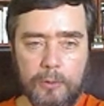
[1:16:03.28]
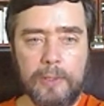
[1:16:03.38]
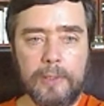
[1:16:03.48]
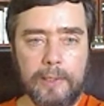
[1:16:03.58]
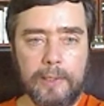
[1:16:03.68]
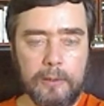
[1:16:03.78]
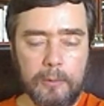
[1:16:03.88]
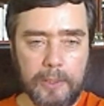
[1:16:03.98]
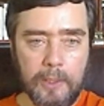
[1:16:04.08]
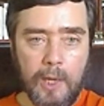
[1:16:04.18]
likely to
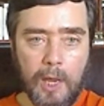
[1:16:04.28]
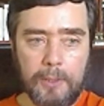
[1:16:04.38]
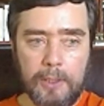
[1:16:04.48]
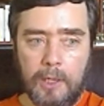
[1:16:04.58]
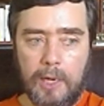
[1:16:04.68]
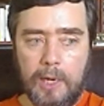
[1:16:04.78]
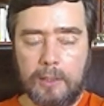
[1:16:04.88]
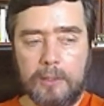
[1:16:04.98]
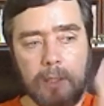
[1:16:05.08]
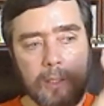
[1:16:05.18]
me. I mean,
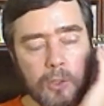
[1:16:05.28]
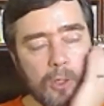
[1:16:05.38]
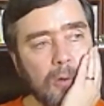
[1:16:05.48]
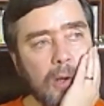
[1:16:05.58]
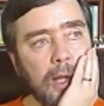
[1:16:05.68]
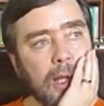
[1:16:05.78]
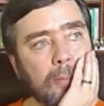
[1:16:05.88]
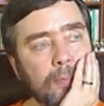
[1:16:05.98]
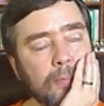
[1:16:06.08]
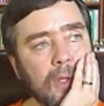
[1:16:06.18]
ant
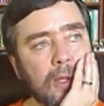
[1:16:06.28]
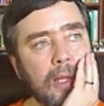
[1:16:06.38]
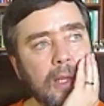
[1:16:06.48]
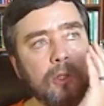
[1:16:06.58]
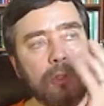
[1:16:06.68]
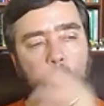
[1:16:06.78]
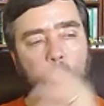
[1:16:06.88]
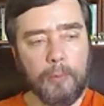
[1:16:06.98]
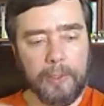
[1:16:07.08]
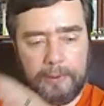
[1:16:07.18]
and
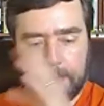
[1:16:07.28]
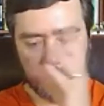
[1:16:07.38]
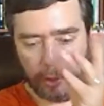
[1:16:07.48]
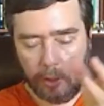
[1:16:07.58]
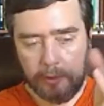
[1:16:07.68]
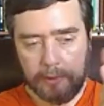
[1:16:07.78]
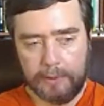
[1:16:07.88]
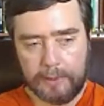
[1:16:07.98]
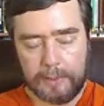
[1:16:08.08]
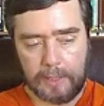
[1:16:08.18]
termite
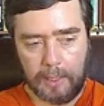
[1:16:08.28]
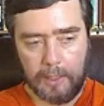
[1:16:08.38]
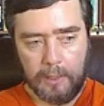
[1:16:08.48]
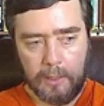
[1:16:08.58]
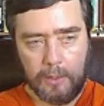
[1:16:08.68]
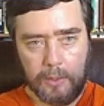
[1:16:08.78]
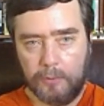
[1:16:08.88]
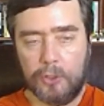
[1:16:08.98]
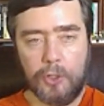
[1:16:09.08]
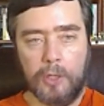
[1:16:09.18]
colonies, they
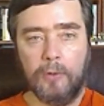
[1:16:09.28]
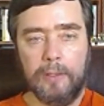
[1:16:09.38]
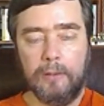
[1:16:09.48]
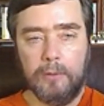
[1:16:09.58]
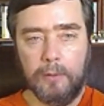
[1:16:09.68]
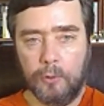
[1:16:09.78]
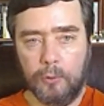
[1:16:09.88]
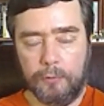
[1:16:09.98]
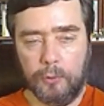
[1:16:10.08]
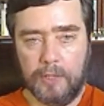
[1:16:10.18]
regenerate. If
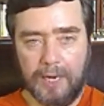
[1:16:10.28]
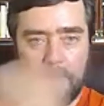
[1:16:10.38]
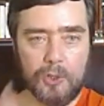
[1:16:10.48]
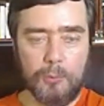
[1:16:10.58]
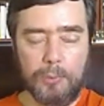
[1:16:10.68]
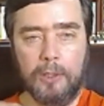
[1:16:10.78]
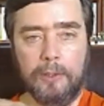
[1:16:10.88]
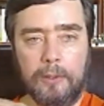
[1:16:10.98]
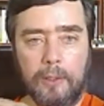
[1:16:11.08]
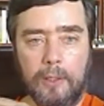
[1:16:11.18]
you damage a
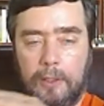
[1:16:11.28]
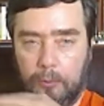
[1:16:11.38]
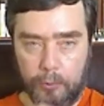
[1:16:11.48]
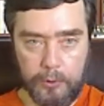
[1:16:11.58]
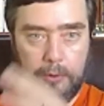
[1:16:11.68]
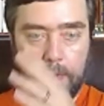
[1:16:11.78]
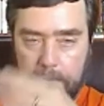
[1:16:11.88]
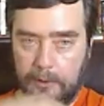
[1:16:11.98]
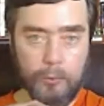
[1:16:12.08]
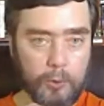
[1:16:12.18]
part, it
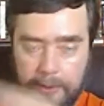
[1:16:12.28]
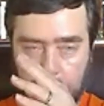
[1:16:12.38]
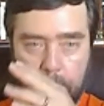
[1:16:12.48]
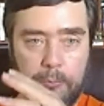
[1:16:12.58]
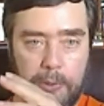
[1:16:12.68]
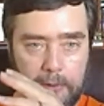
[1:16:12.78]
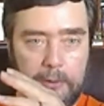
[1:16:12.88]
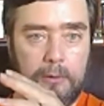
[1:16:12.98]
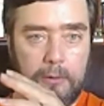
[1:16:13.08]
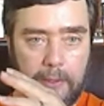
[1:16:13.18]
will get
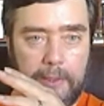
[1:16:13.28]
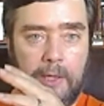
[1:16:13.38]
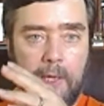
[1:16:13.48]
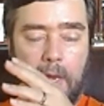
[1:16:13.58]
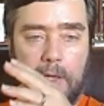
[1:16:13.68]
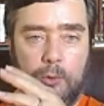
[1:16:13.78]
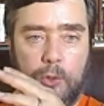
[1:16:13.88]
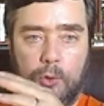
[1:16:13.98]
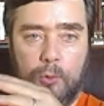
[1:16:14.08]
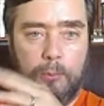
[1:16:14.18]
rebuilt, right? And you
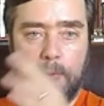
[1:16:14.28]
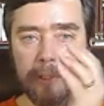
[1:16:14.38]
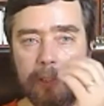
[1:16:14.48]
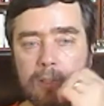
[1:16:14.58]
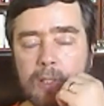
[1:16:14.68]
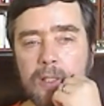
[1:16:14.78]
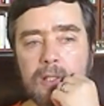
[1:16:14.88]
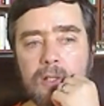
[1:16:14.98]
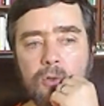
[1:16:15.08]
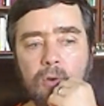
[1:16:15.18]
can do a million. There's
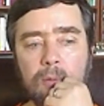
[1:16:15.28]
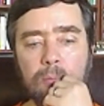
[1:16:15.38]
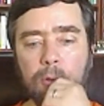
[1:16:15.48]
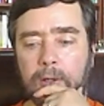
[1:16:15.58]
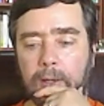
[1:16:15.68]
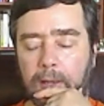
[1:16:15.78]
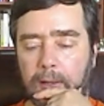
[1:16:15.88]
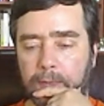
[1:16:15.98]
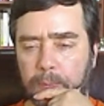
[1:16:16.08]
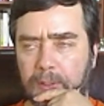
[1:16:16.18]
this great book
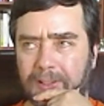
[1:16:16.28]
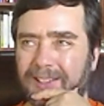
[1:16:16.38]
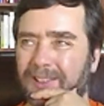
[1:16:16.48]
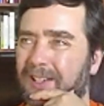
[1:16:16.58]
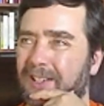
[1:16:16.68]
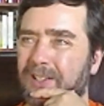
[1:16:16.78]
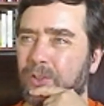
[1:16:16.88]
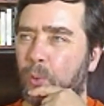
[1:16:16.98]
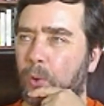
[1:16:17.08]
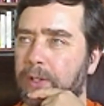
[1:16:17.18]
from I think the
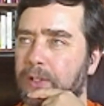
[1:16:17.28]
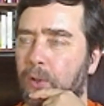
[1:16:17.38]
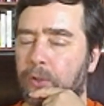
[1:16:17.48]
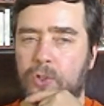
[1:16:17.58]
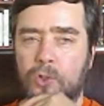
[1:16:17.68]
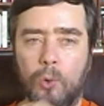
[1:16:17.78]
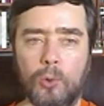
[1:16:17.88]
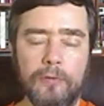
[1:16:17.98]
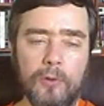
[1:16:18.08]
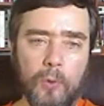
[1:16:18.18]
1920s called "The
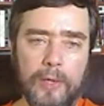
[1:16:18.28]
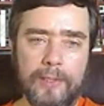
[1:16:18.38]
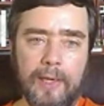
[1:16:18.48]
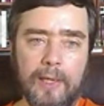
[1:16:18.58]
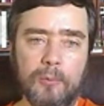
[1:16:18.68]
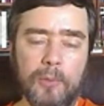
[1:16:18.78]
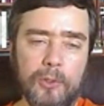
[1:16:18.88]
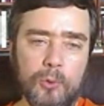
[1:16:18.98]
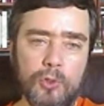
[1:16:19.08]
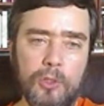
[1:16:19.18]
Soul of the White Ant" by
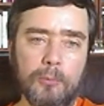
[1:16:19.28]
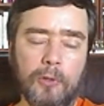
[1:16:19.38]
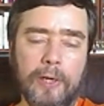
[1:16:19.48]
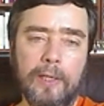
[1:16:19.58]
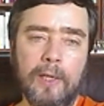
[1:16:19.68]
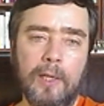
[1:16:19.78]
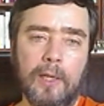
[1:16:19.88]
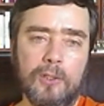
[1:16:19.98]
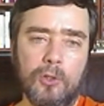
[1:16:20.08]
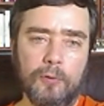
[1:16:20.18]
Eugene Murray.
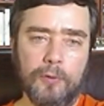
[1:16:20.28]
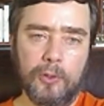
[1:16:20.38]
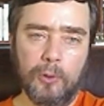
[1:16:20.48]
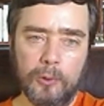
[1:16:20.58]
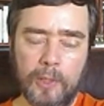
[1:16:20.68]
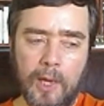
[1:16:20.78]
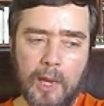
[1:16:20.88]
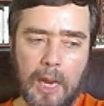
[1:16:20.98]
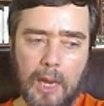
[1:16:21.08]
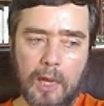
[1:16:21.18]
It's very old,
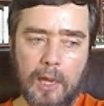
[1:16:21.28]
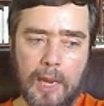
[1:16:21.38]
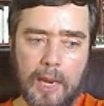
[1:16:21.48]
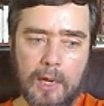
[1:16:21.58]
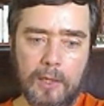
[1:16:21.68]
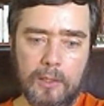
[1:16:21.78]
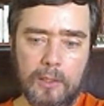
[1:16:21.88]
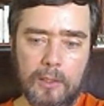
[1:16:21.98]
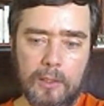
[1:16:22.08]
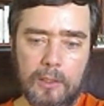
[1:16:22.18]
and
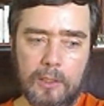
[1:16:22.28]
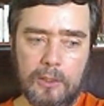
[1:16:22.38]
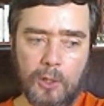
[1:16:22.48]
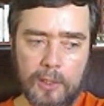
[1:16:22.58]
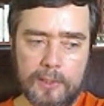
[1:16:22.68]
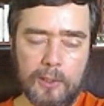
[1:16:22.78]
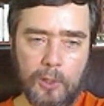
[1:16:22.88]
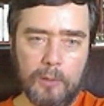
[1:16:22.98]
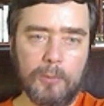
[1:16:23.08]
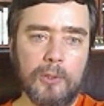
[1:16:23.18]
he talks a
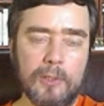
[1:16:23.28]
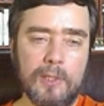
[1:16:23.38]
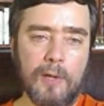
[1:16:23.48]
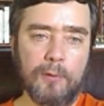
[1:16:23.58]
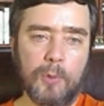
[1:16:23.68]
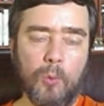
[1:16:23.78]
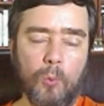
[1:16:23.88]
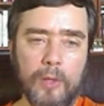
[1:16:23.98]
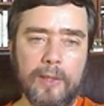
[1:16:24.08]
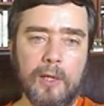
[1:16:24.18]
lot about this stuff, about
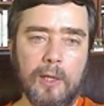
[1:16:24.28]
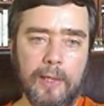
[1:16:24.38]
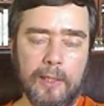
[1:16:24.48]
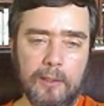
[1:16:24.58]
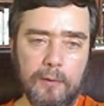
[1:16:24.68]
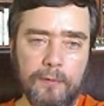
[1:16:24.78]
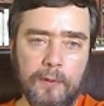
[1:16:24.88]
what the collective